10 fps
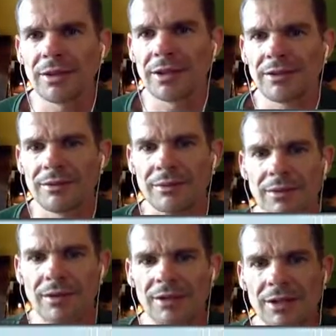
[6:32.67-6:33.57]
be.
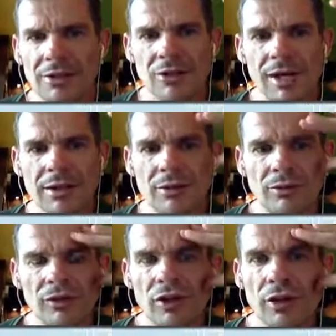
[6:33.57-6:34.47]
You know, Trek
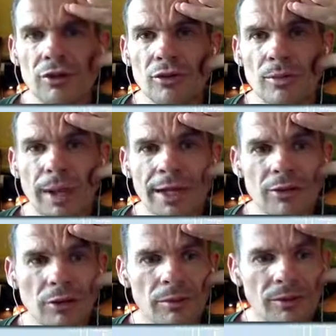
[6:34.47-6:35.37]
do such good
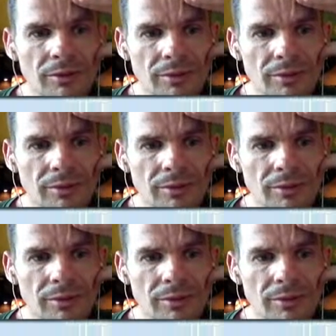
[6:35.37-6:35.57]
paint jobs.